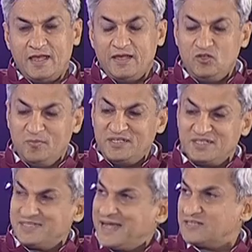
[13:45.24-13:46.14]
You
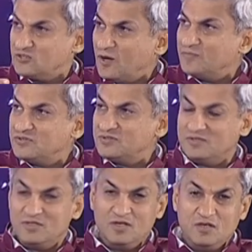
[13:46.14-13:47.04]
mentioned tax sops.
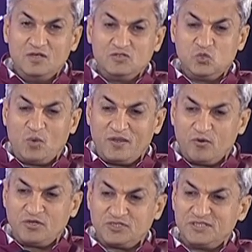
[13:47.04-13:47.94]
So one of the
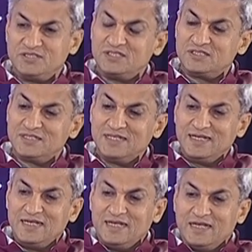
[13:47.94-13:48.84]
questions is.
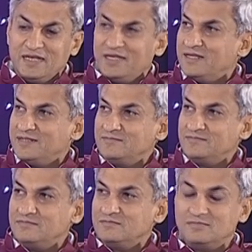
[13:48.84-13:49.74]
No, I didn't mention
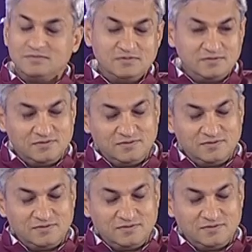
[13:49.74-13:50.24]
tax sops.